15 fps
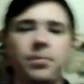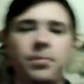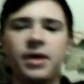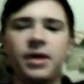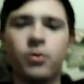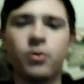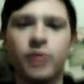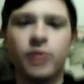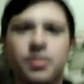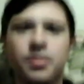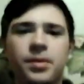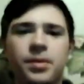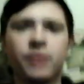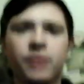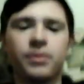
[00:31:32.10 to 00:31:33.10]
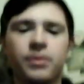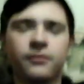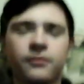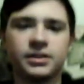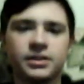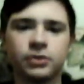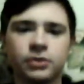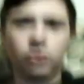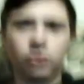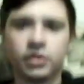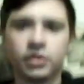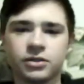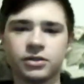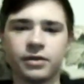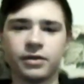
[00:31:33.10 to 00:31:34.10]
big win for Central
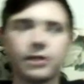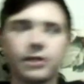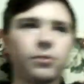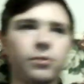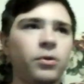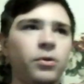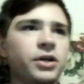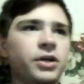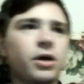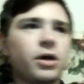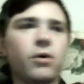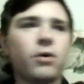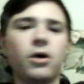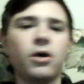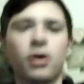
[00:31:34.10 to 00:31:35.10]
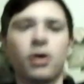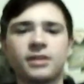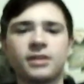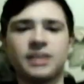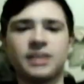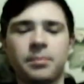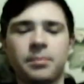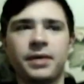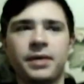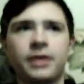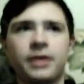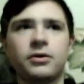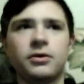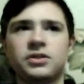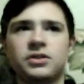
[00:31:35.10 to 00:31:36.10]
Arkansas. They go to 1-0. Austin
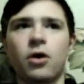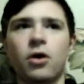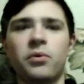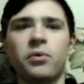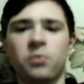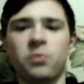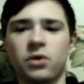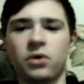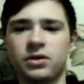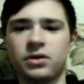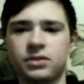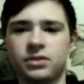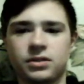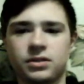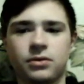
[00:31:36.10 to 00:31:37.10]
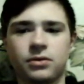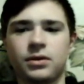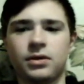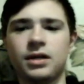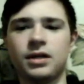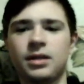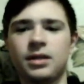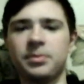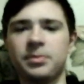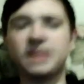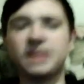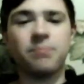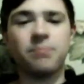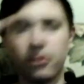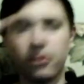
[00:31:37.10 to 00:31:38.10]
Peay goes to 0-1. So.
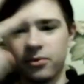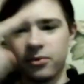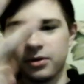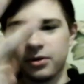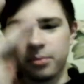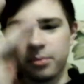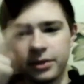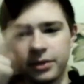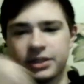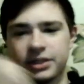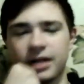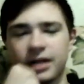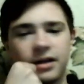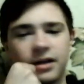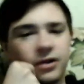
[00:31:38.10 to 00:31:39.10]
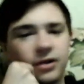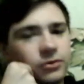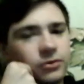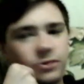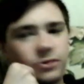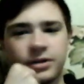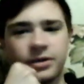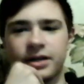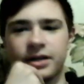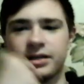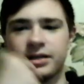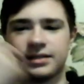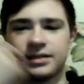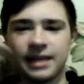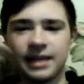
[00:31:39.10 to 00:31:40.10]
Peace, Bodo Winter. Appreciate you tuning
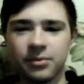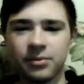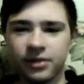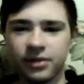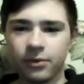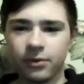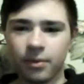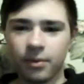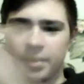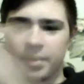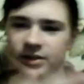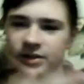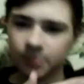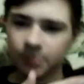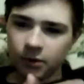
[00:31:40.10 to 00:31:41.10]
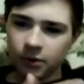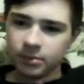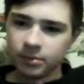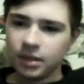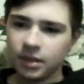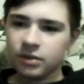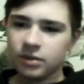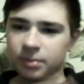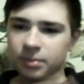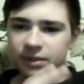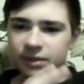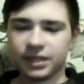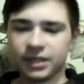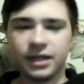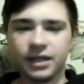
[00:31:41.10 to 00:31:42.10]
in. Same with you, Patrick Mahomes. It's
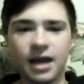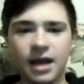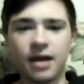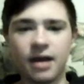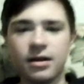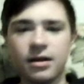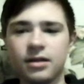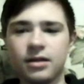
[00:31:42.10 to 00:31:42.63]
about to get it. Yeah,